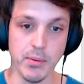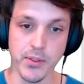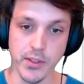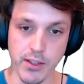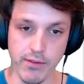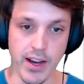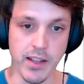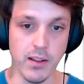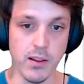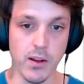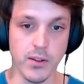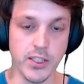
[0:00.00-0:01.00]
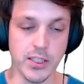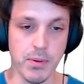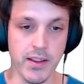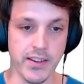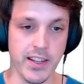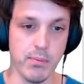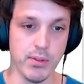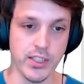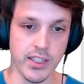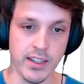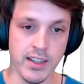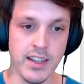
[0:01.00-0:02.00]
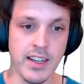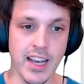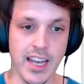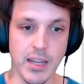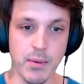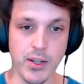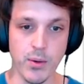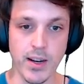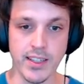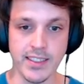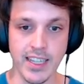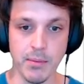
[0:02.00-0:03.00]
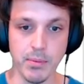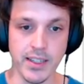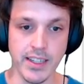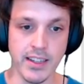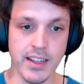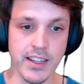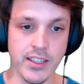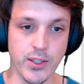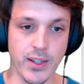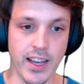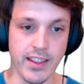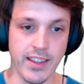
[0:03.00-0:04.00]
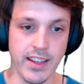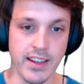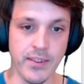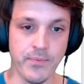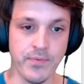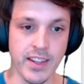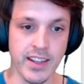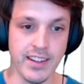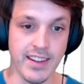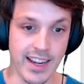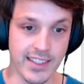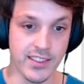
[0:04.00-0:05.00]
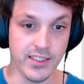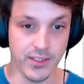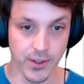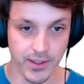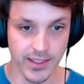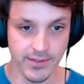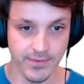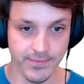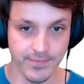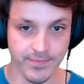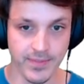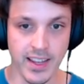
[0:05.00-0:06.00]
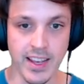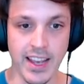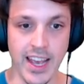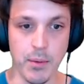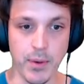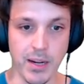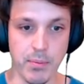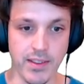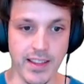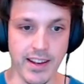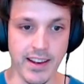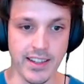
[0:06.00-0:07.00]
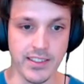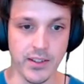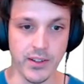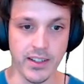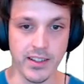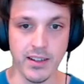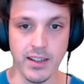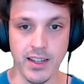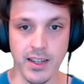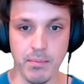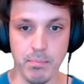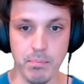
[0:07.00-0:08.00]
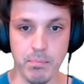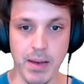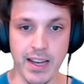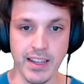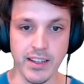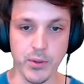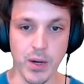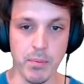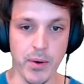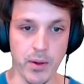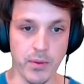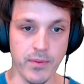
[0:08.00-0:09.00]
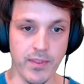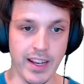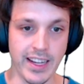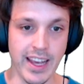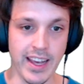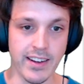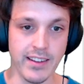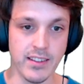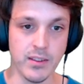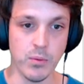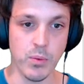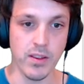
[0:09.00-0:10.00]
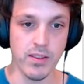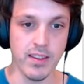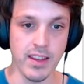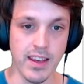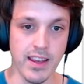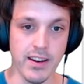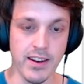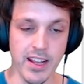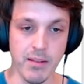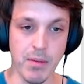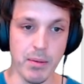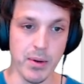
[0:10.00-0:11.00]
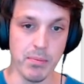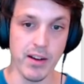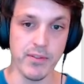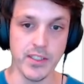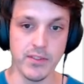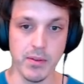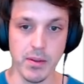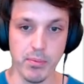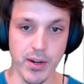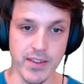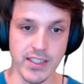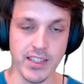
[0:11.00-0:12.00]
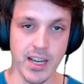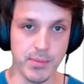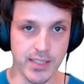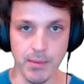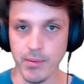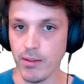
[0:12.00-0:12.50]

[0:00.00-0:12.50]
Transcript: So divide the logits by the temperature, and then we do our sampling to get the next token, and we're going to put that next token back into our model again with the hidden and memory buffers from the previous time step.